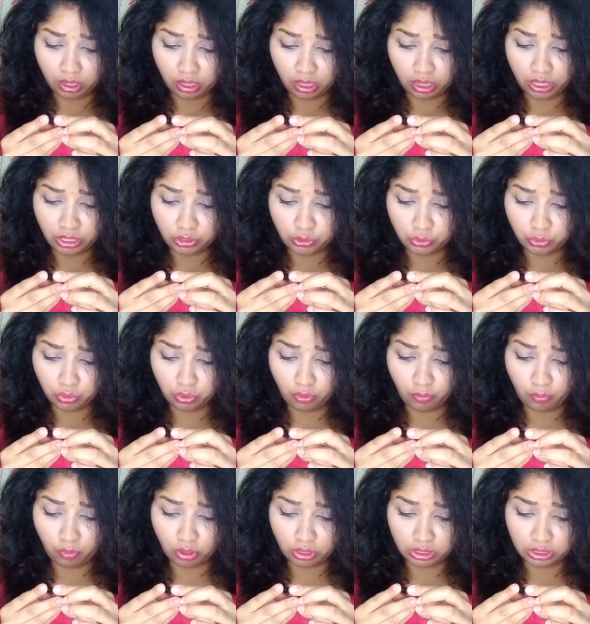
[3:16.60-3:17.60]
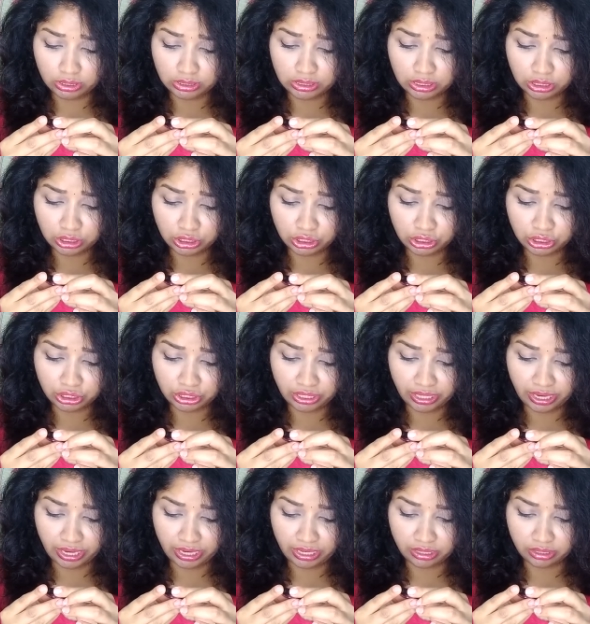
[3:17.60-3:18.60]
I don't know what is the
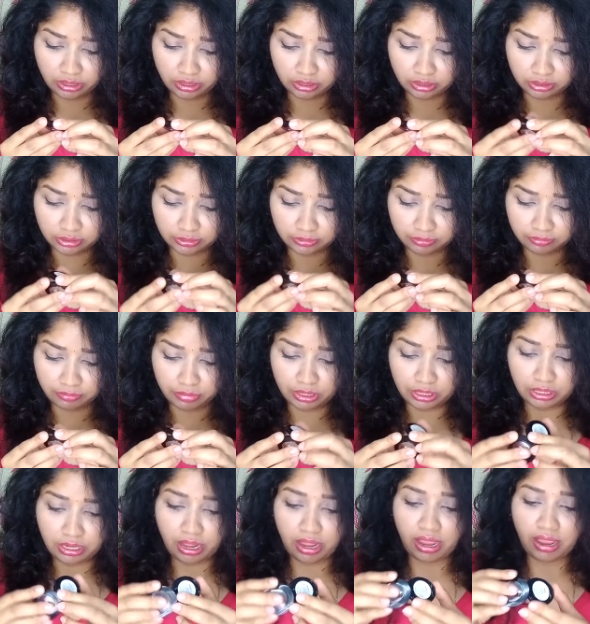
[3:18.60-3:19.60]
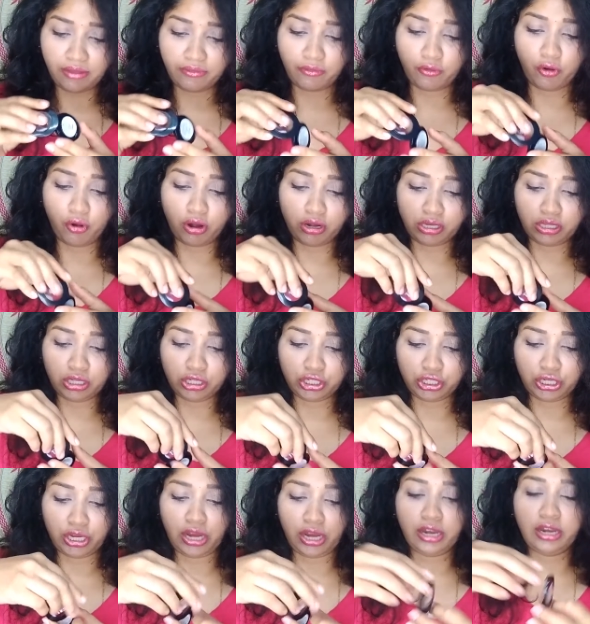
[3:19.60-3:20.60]
shade, but I have got the
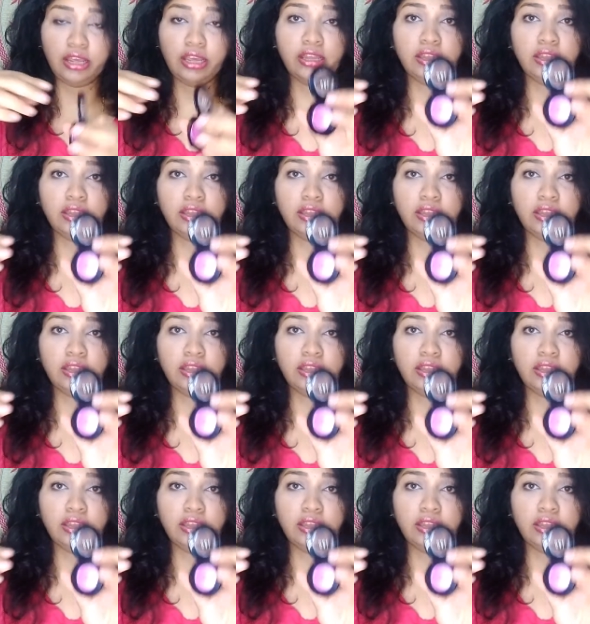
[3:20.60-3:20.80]
shade